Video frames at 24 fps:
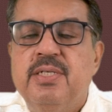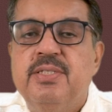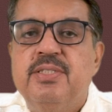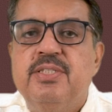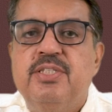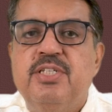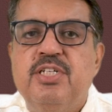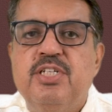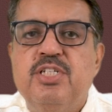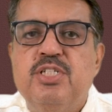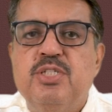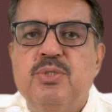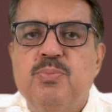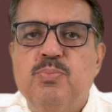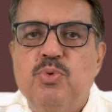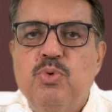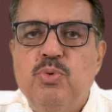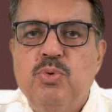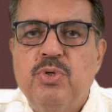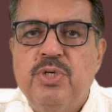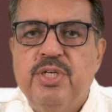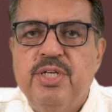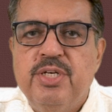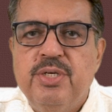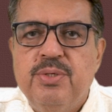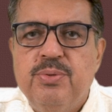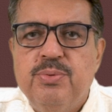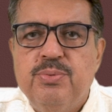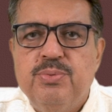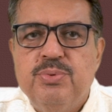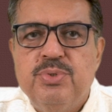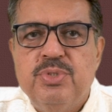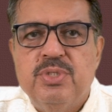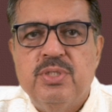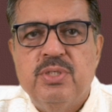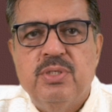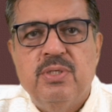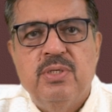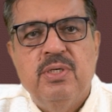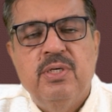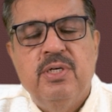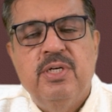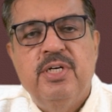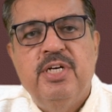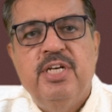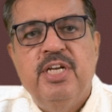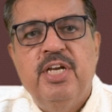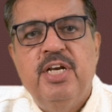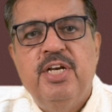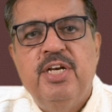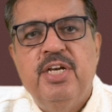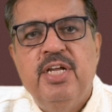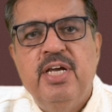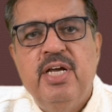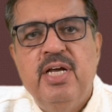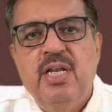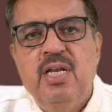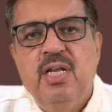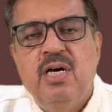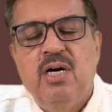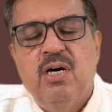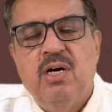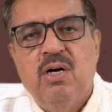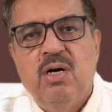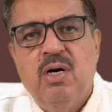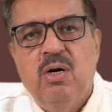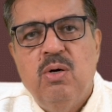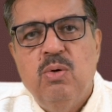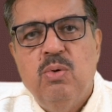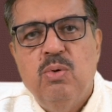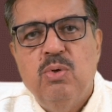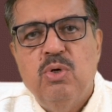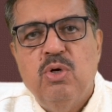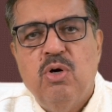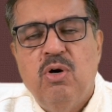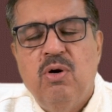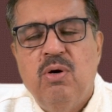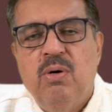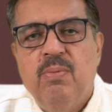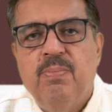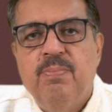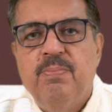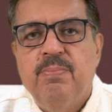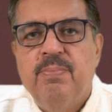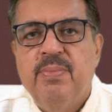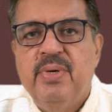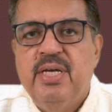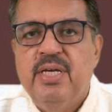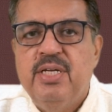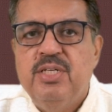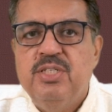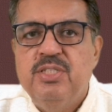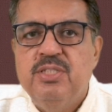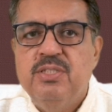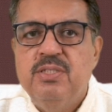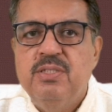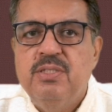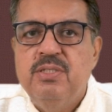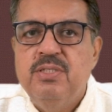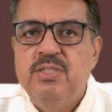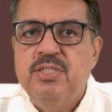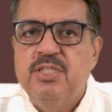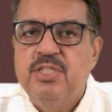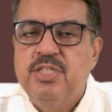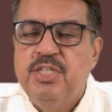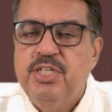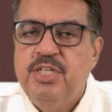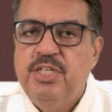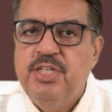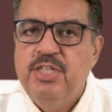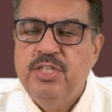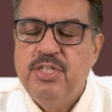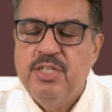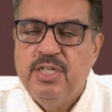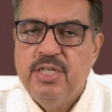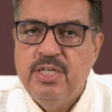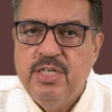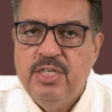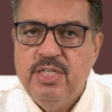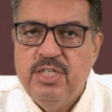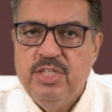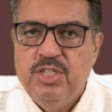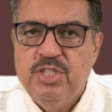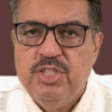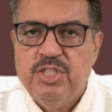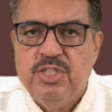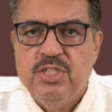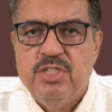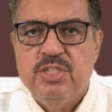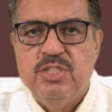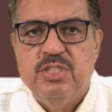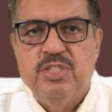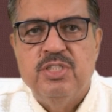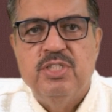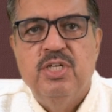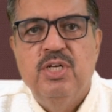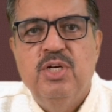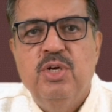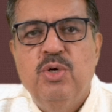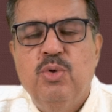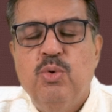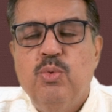This book gives a detailed account of major skin conditions